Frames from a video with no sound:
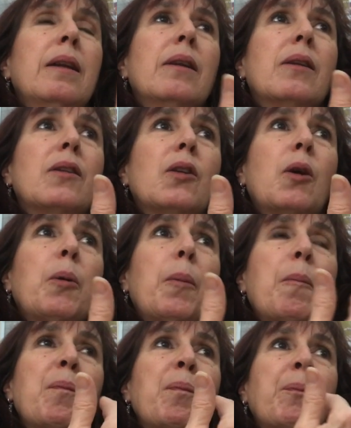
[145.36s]
So
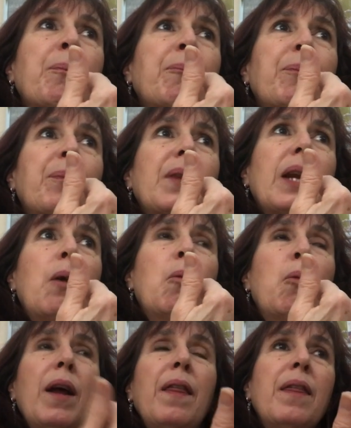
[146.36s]

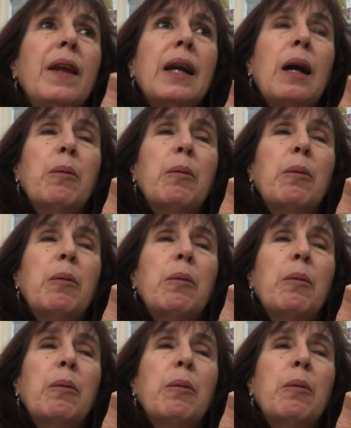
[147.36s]
one thing I